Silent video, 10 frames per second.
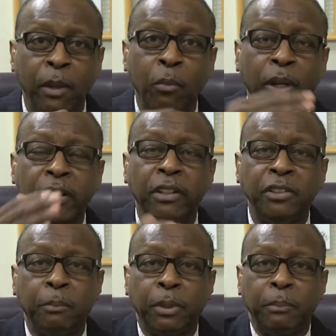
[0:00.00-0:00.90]
Well, here's
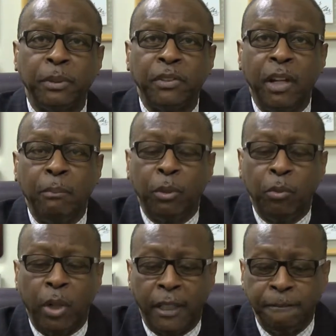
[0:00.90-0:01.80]
the purpose. Number
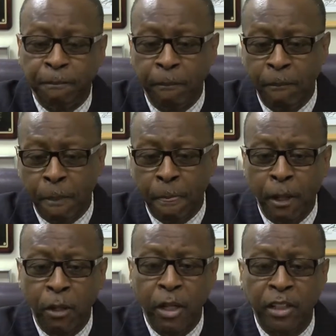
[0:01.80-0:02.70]
one,
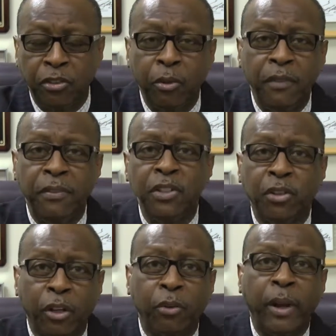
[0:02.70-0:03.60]
it strengthens
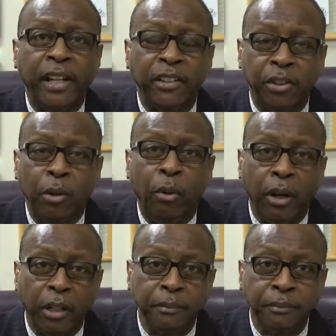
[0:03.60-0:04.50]
your credit
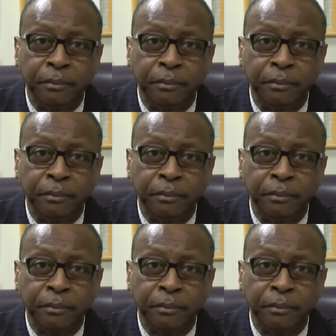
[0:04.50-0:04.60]
score.